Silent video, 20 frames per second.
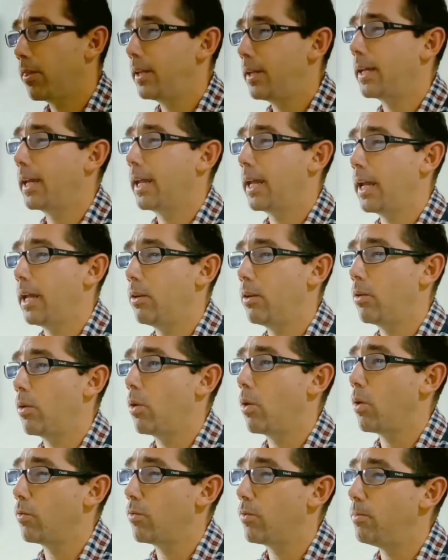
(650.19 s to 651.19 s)
think
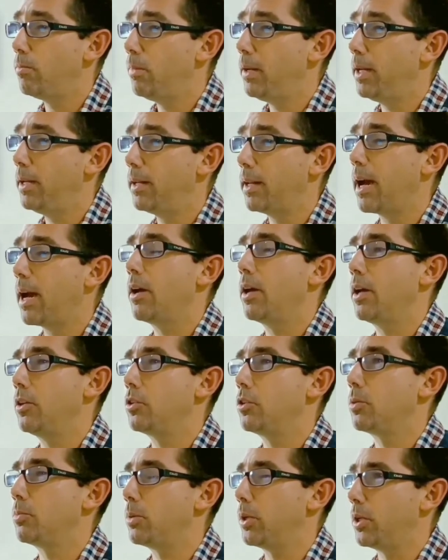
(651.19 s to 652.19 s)
again of being
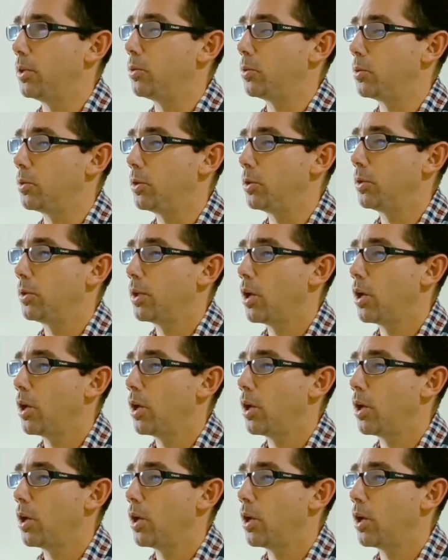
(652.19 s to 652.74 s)
an entrepreneur.